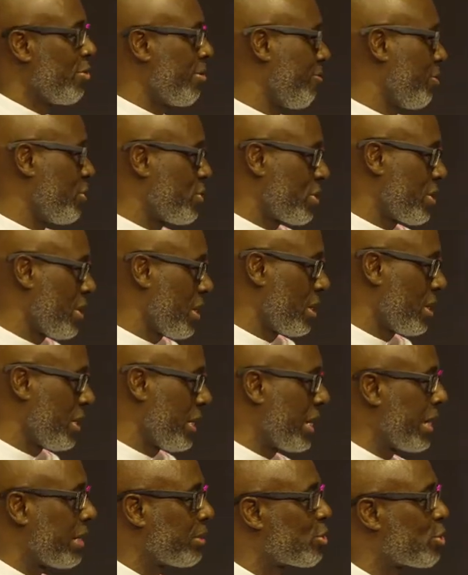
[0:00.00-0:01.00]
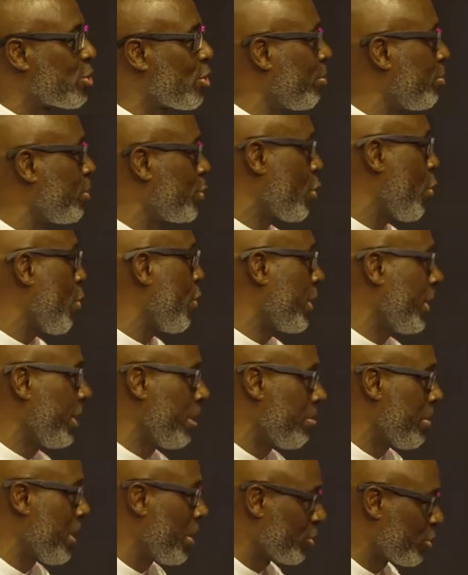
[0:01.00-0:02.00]
in River State, they can't stop
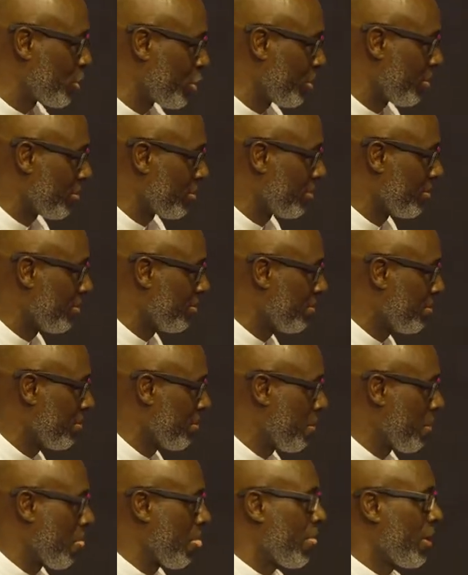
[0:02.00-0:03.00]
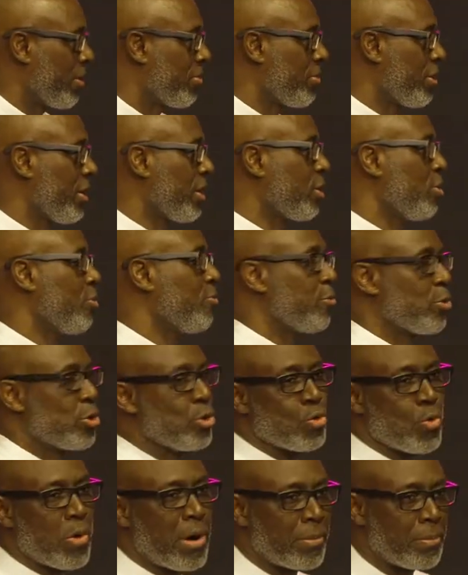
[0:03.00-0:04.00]
talking about you. Thank you
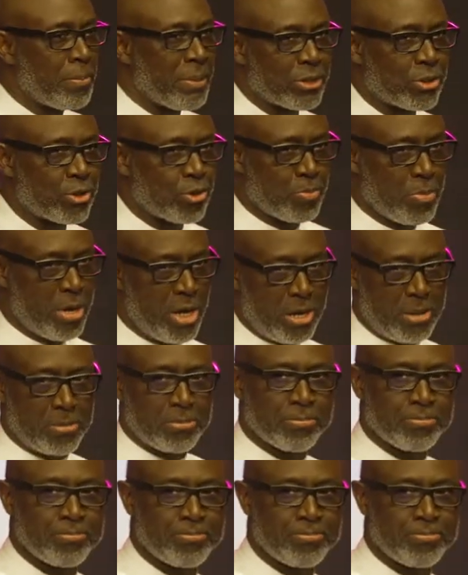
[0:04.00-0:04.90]
for you and Pastor B.